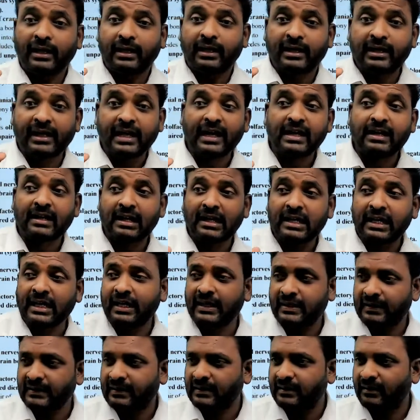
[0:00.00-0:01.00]
can
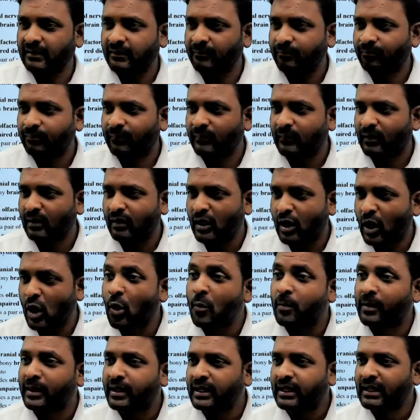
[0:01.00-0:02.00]
release how
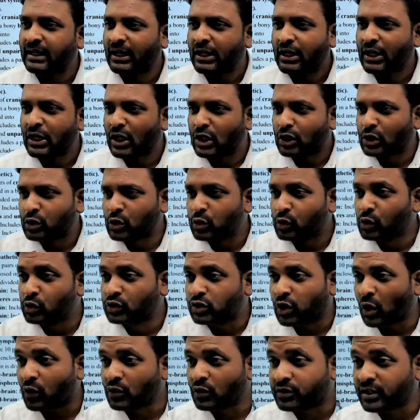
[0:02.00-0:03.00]
many?
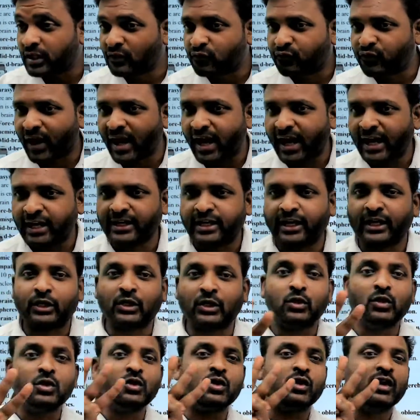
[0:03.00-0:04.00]
2,500
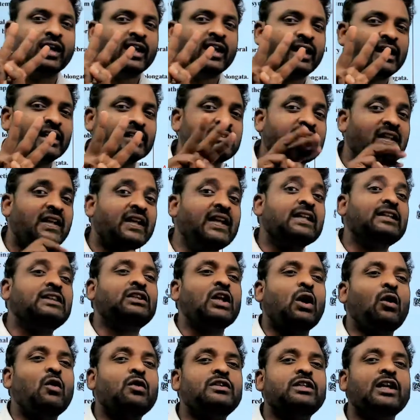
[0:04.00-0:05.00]
to
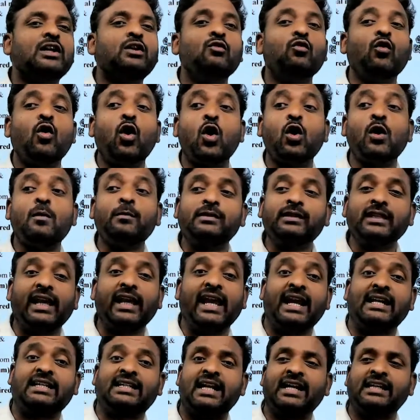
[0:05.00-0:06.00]
3,000 ovums
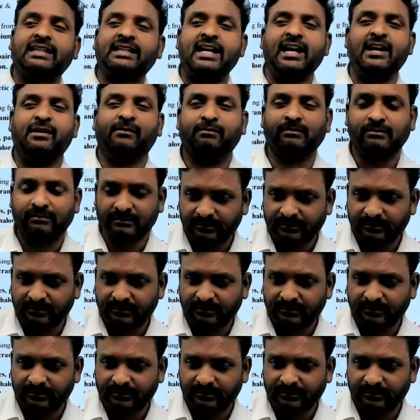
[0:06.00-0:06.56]
at a time.